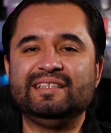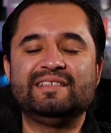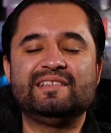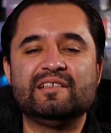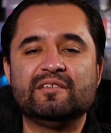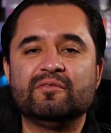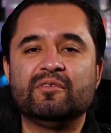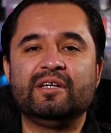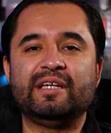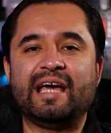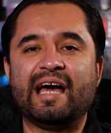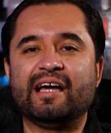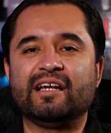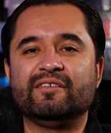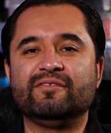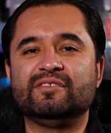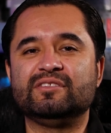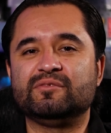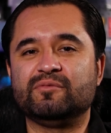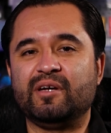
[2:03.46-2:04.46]
still went out
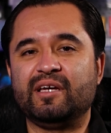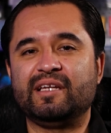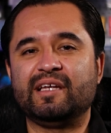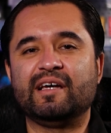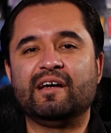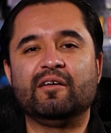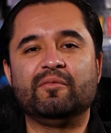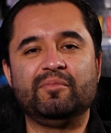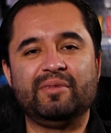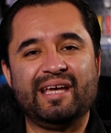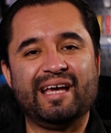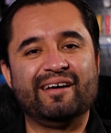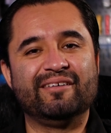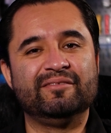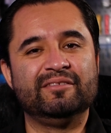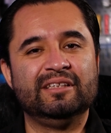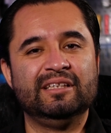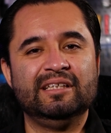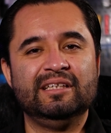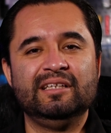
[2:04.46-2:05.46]
of his way to help me out.
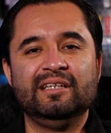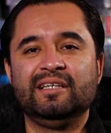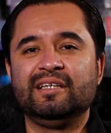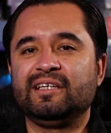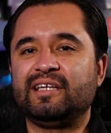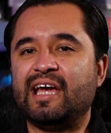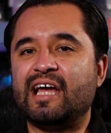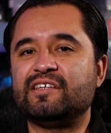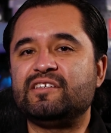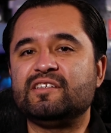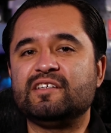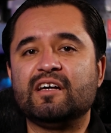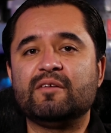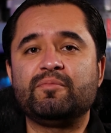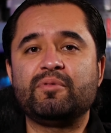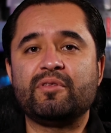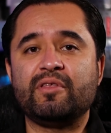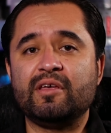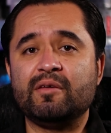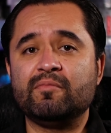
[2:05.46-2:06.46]
Catching up
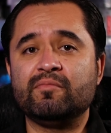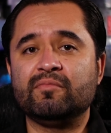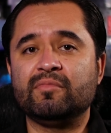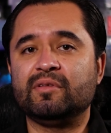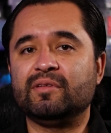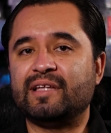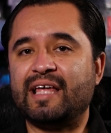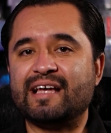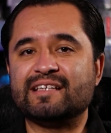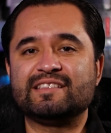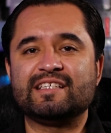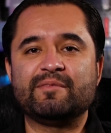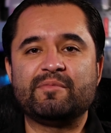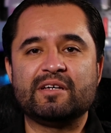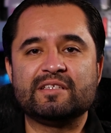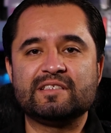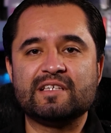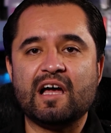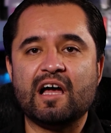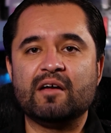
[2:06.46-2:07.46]
with him last time
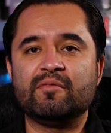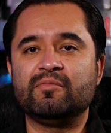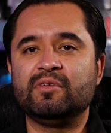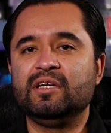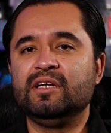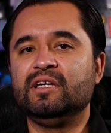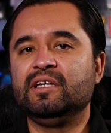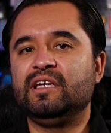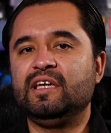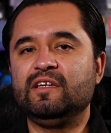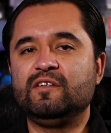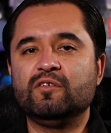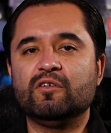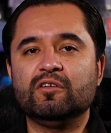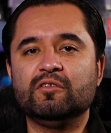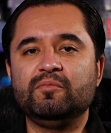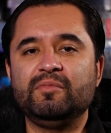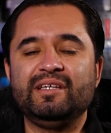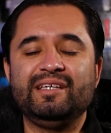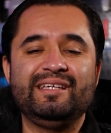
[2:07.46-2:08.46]
I saw him, he
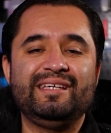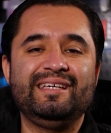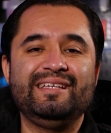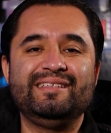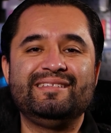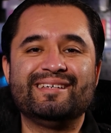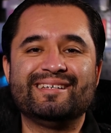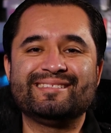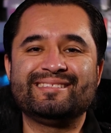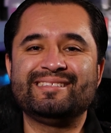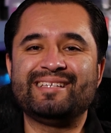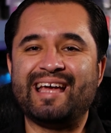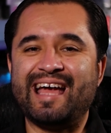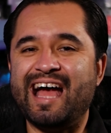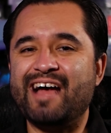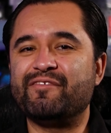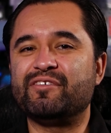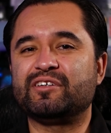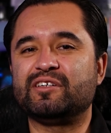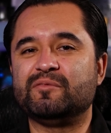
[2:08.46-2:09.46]
told me he doesn't
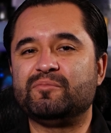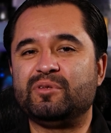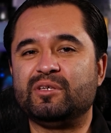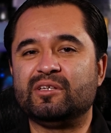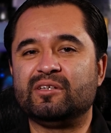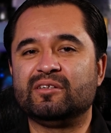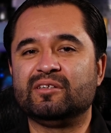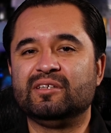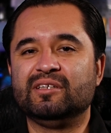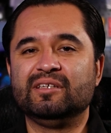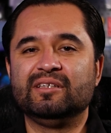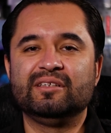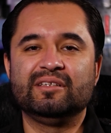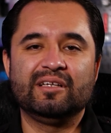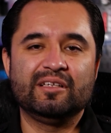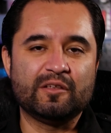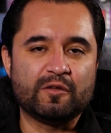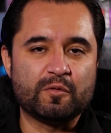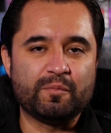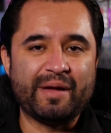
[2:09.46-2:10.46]
have a computer.
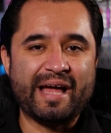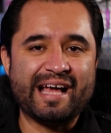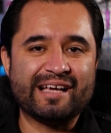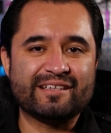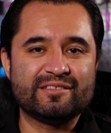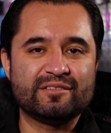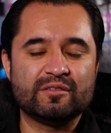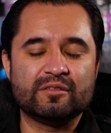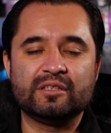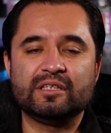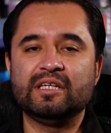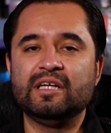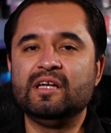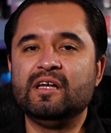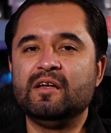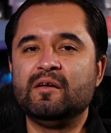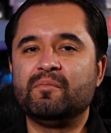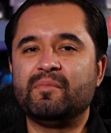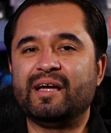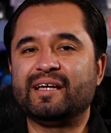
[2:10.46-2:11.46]
A little backstory,
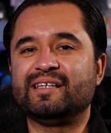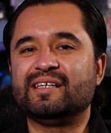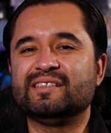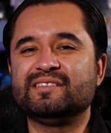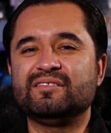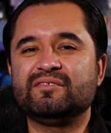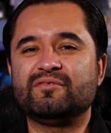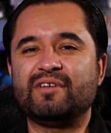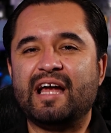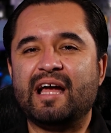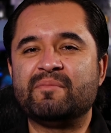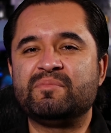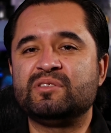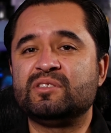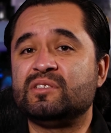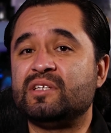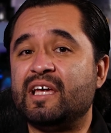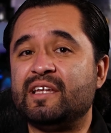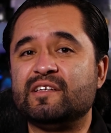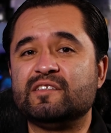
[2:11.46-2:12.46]
my cousin
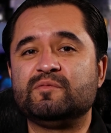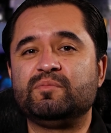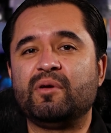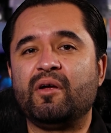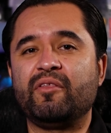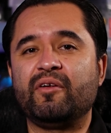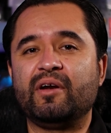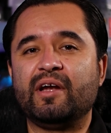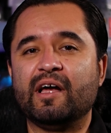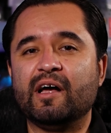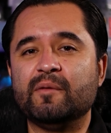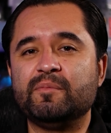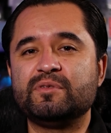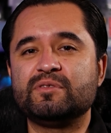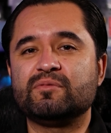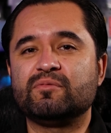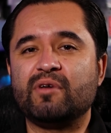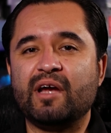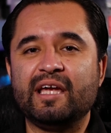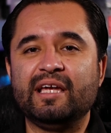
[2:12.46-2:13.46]
raps and his brother
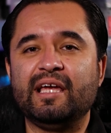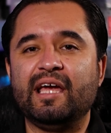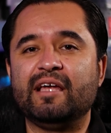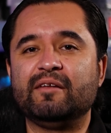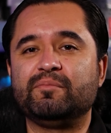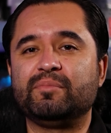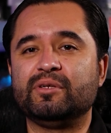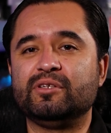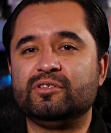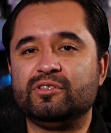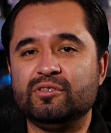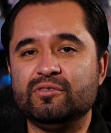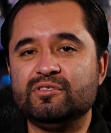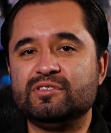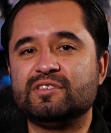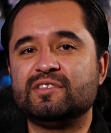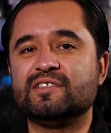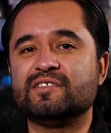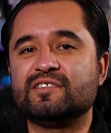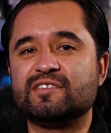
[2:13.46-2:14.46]
helps write and
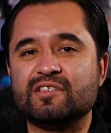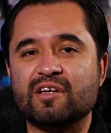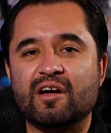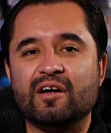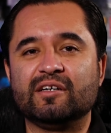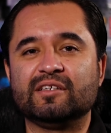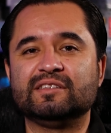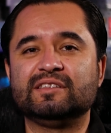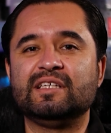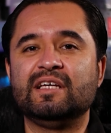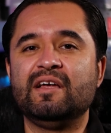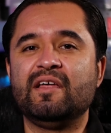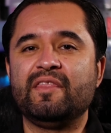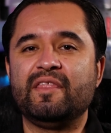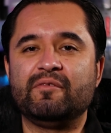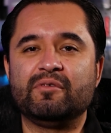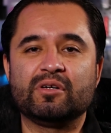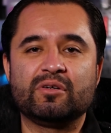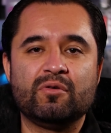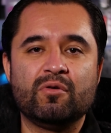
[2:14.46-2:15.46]
produce the songs
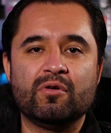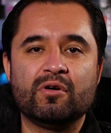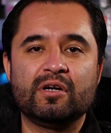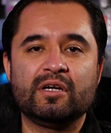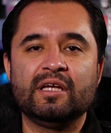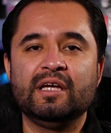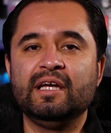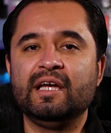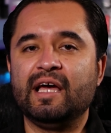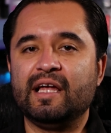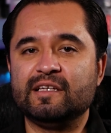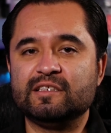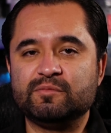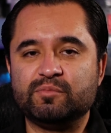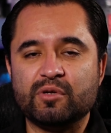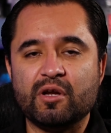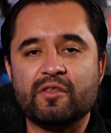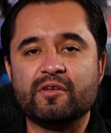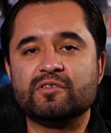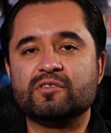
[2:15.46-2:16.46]
they record at his
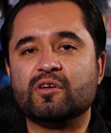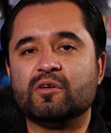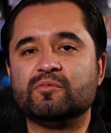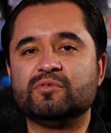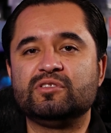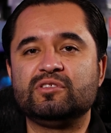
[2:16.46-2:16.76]
brother's home